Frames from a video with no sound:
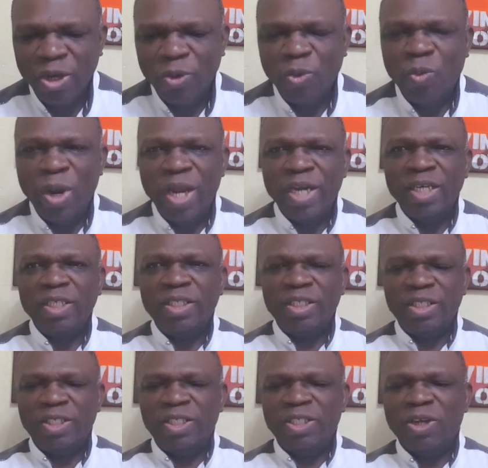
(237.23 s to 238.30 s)
when
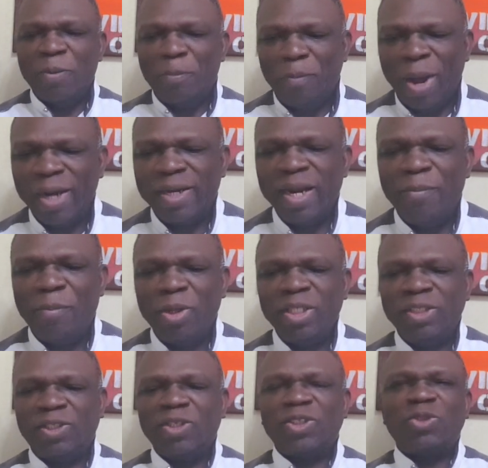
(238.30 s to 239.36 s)
your partner
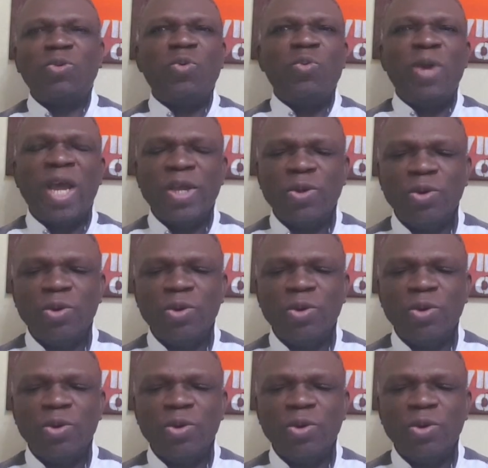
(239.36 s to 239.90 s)
monitors where you